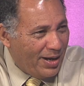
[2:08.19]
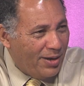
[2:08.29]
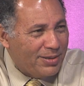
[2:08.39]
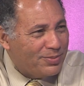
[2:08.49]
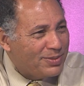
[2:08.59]

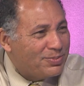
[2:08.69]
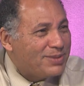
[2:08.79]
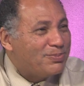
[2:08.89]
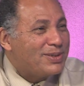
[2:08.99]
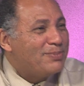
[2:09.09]
All right,
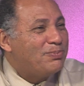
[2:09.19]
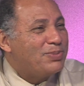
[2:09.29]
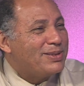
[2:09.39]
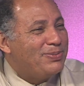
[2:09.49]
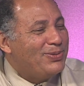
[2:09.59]

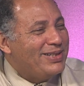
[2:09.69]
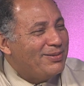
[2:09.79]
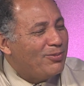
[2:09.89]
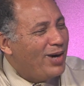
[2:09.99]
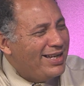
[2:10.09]
but wait,
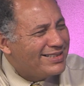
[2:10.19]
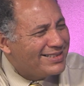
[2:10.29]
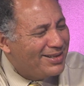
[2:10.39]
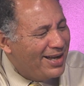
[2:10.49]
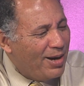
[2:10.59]
why
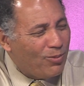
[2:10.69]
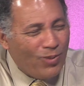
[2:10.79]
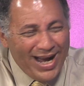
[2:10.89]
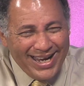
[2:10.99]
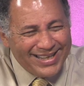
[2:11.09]

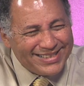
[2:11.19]
a